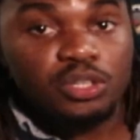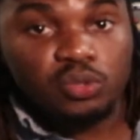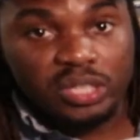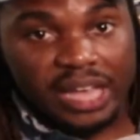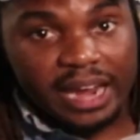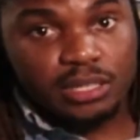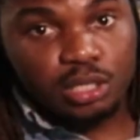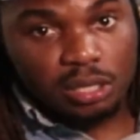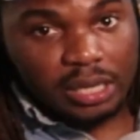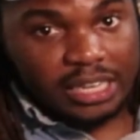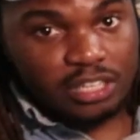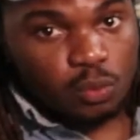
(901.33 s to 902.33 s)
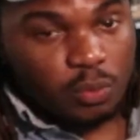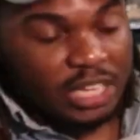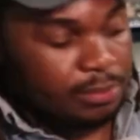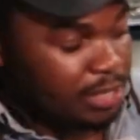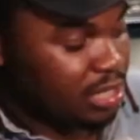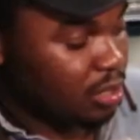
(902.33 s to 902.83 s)
that as your laser
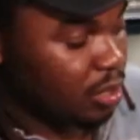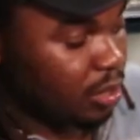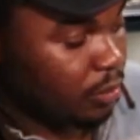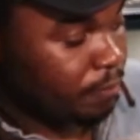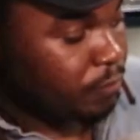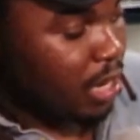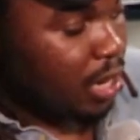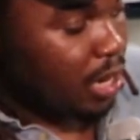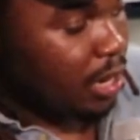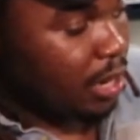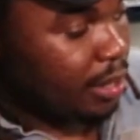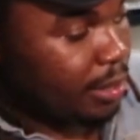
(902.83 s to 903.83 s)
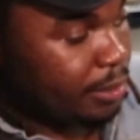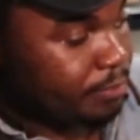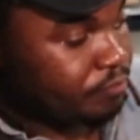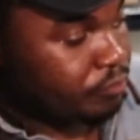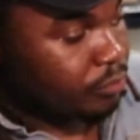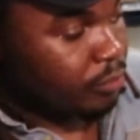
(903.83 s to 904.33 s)
waste material. And
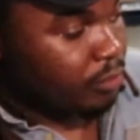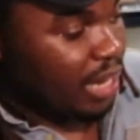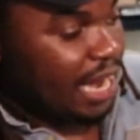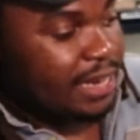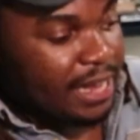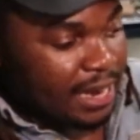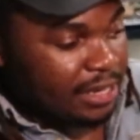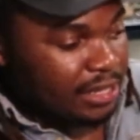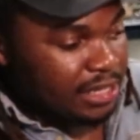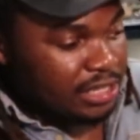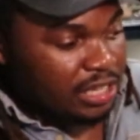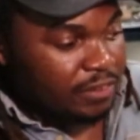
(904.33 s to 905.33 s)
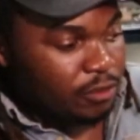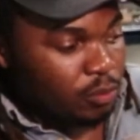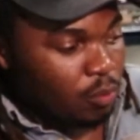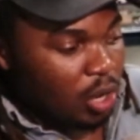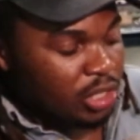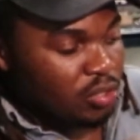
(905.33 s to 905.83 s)
then at least if you
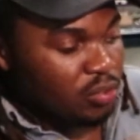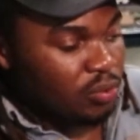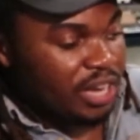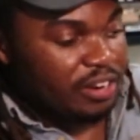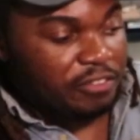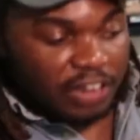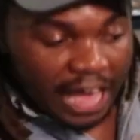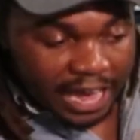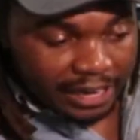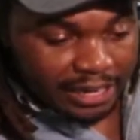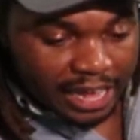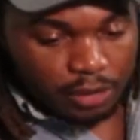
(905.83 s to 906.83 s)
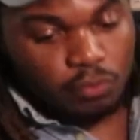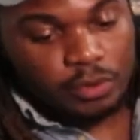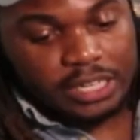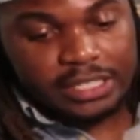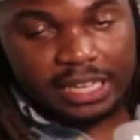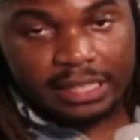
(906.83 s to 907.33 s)
want to kind of flatten that and
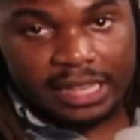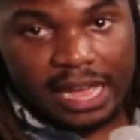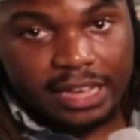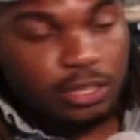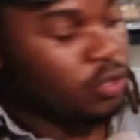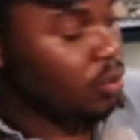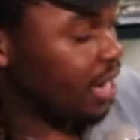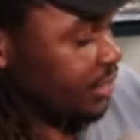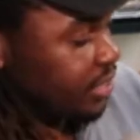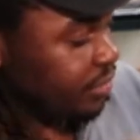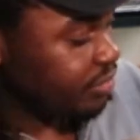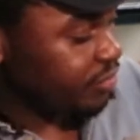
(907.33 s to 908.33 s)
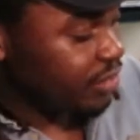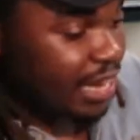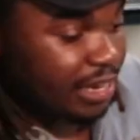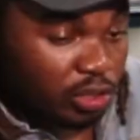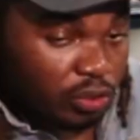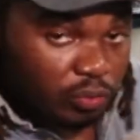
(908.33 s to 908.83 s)
reset that, you don't actually have to
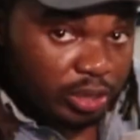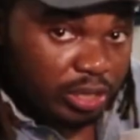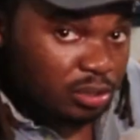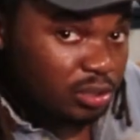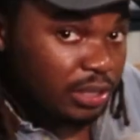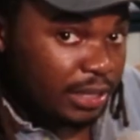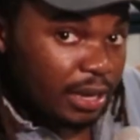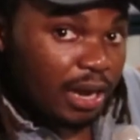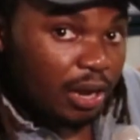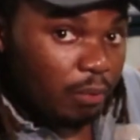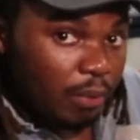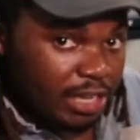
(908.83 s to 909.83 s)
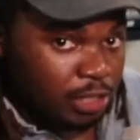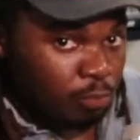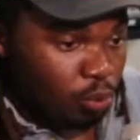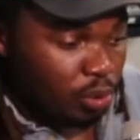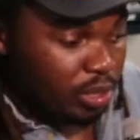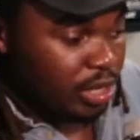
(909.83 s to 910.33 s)
flatten your real waste
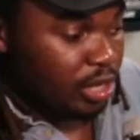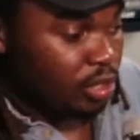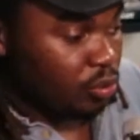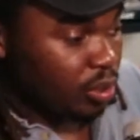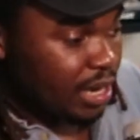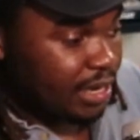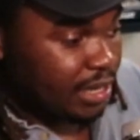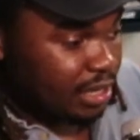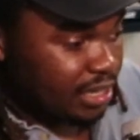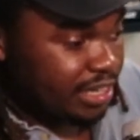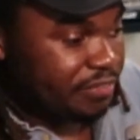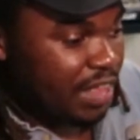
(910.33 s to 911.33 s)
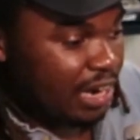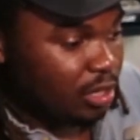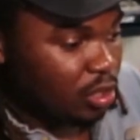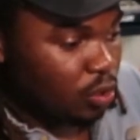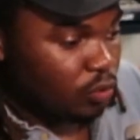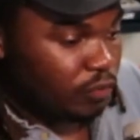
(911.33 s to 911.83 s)
board. You can kind of leave that
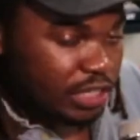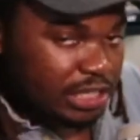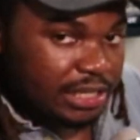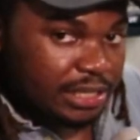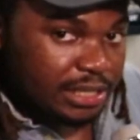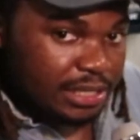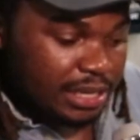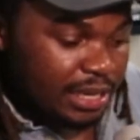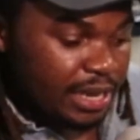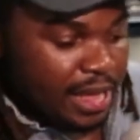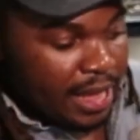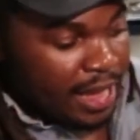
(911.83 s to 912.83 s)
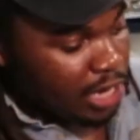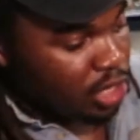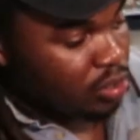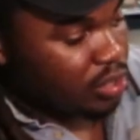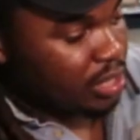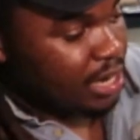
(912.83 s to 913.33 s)
alone for CNCing, and
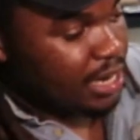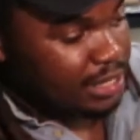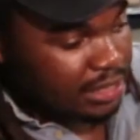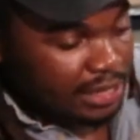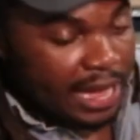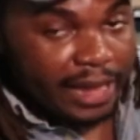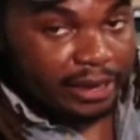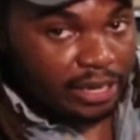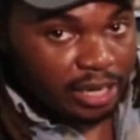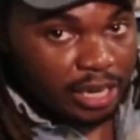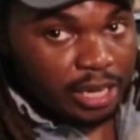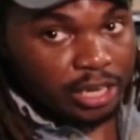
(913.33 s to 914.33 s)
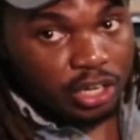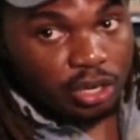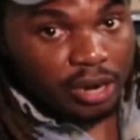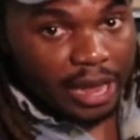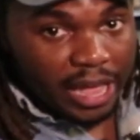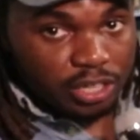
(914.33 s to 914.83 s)
you can kind of slide in
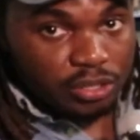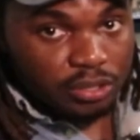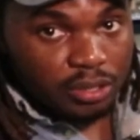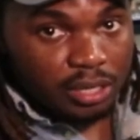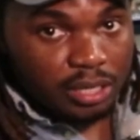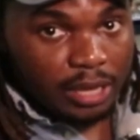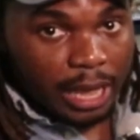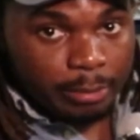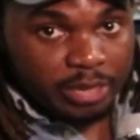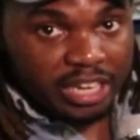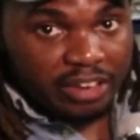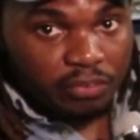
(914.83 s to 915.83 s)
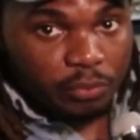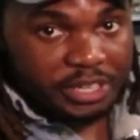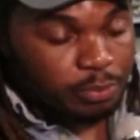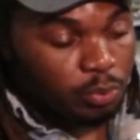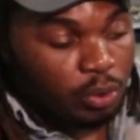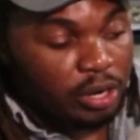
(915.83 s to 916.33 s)
your extra MDF
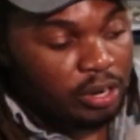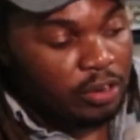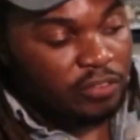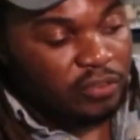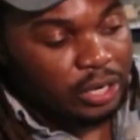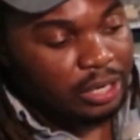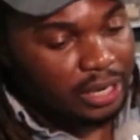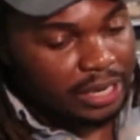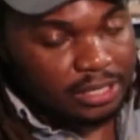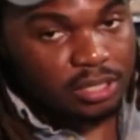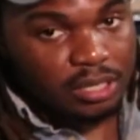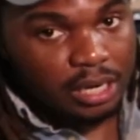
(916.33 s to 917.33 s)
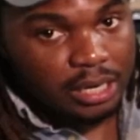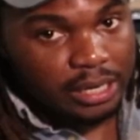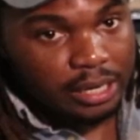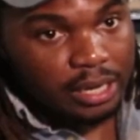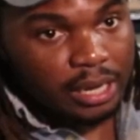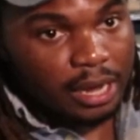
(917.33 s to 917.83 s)
waste board for your laser
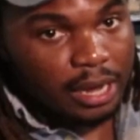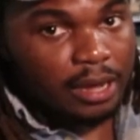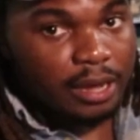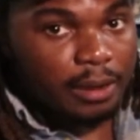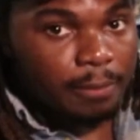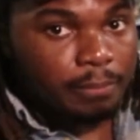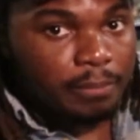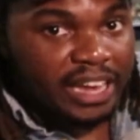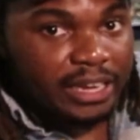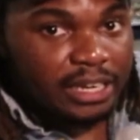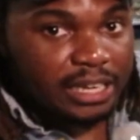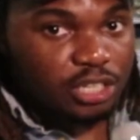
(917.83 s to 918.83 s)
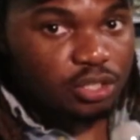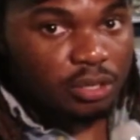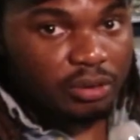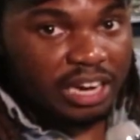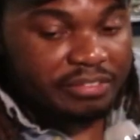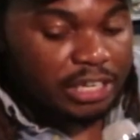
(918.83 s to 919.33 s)
cutting and laser engraving